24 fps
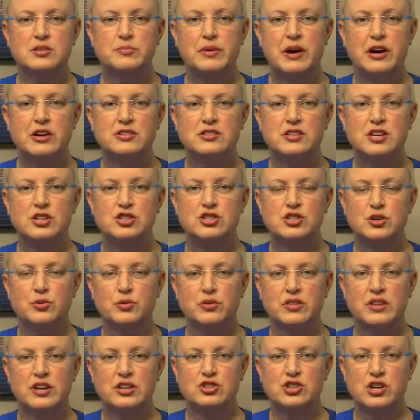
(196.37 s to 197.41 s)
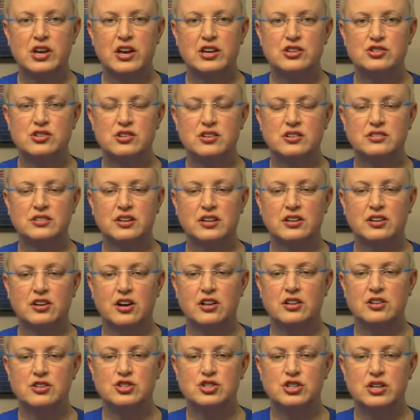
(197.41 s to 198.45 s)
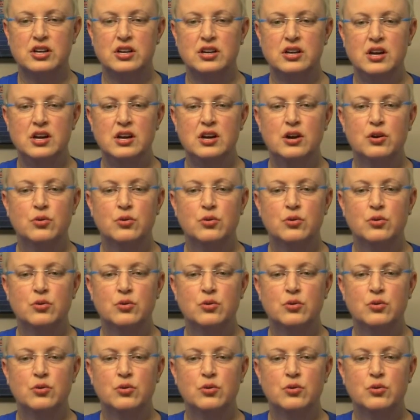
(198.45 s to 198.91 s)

about teaching with educational technology